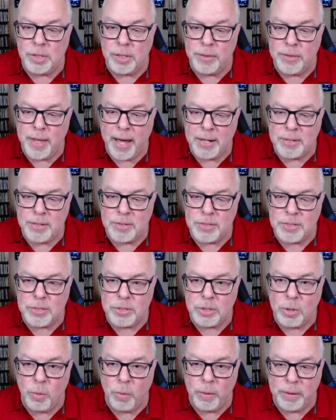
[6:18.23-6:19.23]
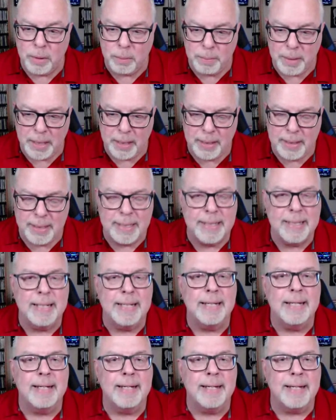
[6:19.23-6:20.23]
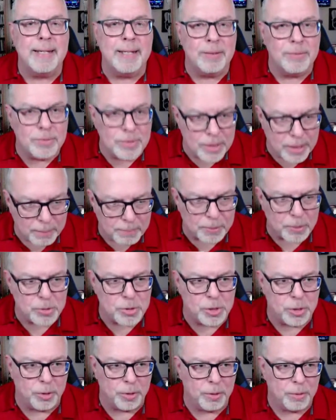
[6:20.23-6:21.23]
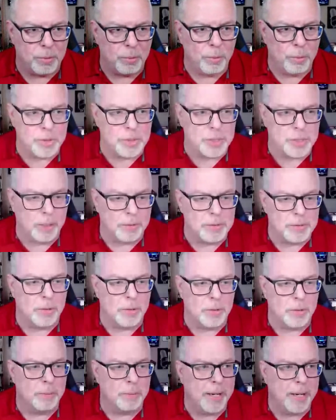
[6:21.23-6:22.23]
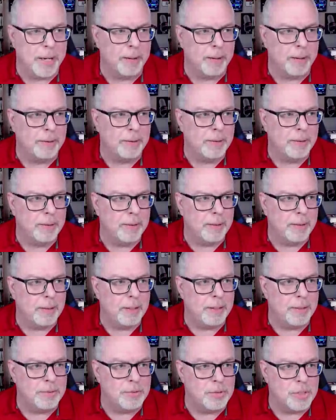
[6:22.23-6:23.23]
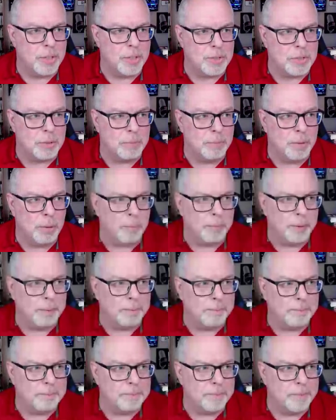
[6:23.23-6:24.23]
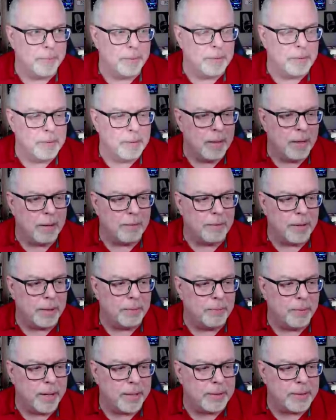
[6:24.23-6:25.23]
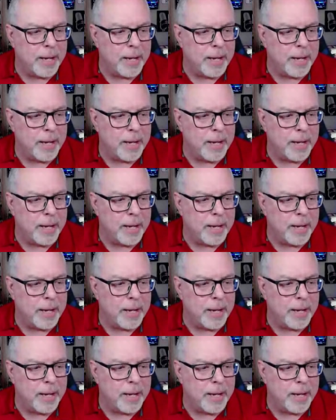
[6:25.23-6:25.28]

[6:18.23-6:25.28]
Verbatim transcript: and that's going to be in temperature, which I'll talk about in just a moment. All right, right